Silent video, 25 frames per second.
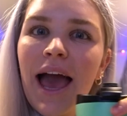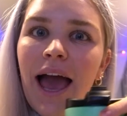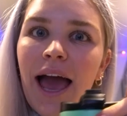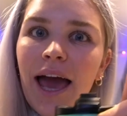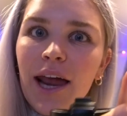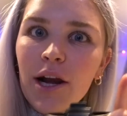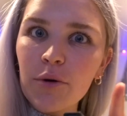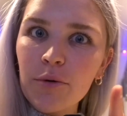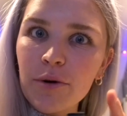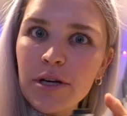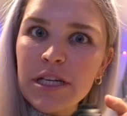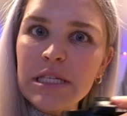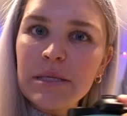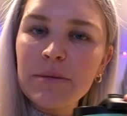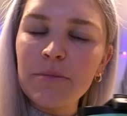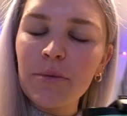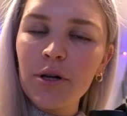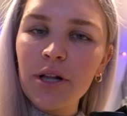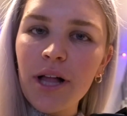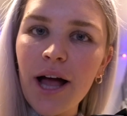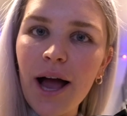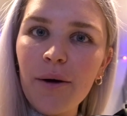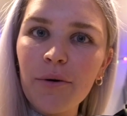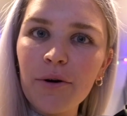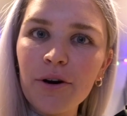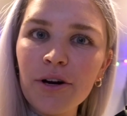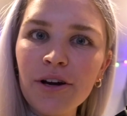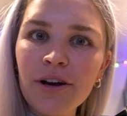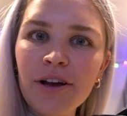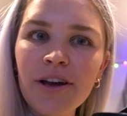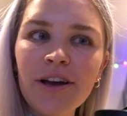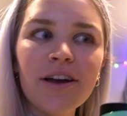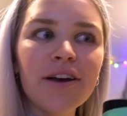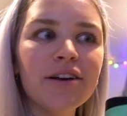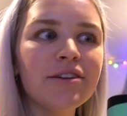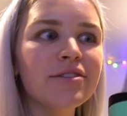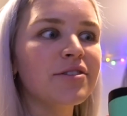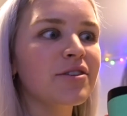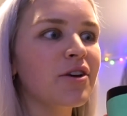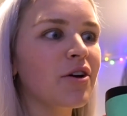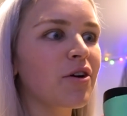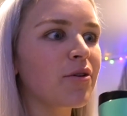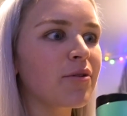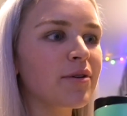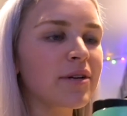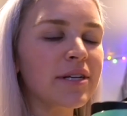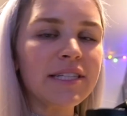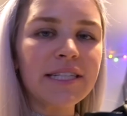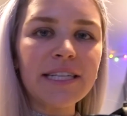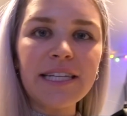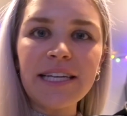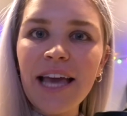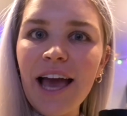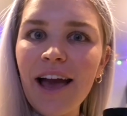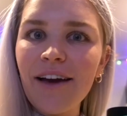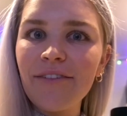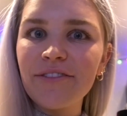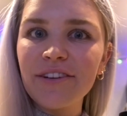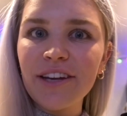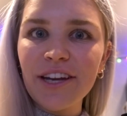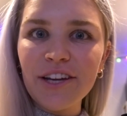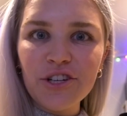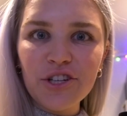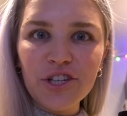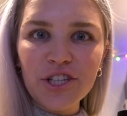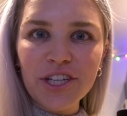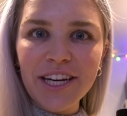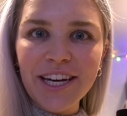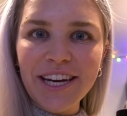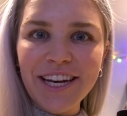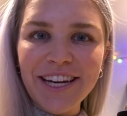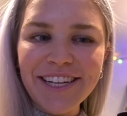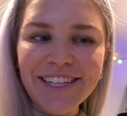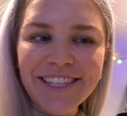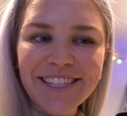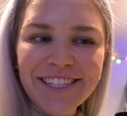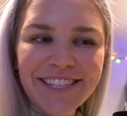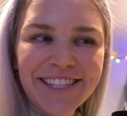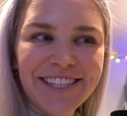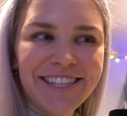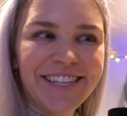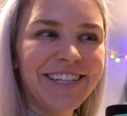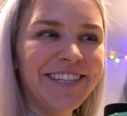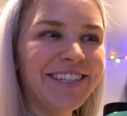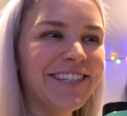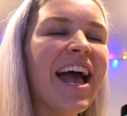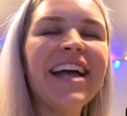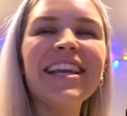at a reasonable hour. So decaffeination it is.